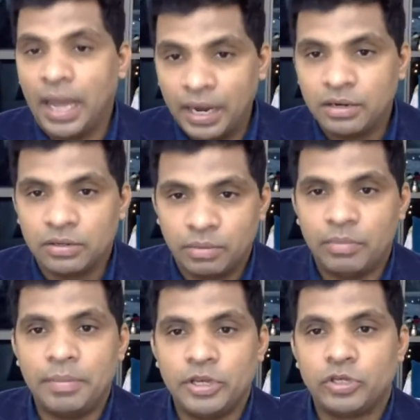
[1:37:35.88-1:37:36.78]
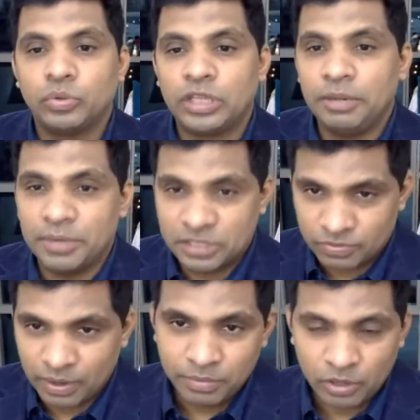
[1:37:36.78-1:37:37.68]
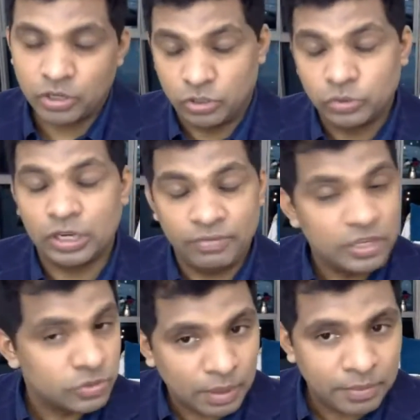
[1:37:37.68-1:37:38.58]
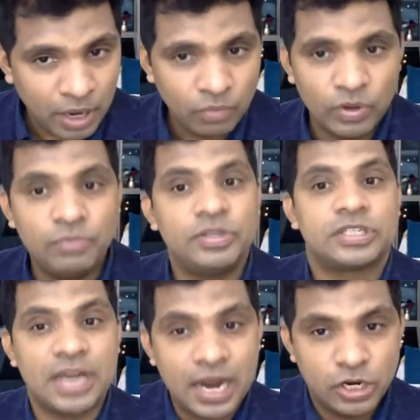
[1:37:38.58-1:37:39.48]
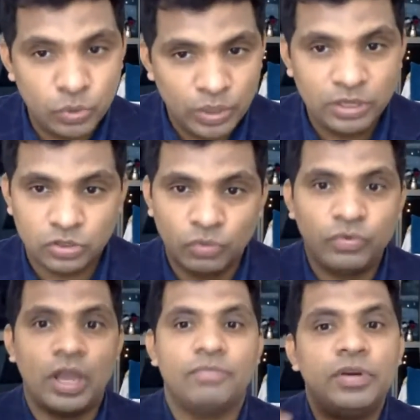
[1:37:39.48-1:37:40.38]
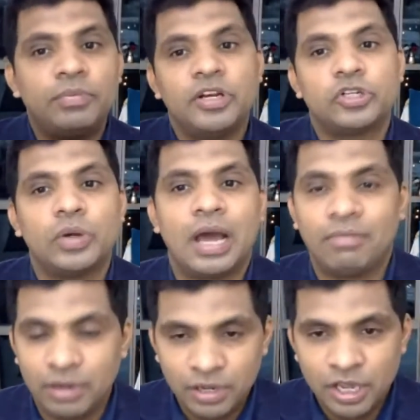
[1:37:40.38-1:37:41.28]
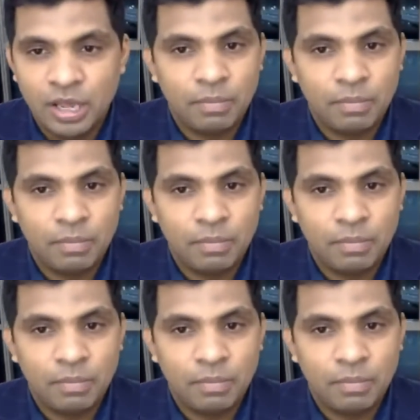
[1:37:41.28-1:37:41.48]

And maybe 2-3 months from now, 2-3 weeks from now, when we start doing, so everyone should have a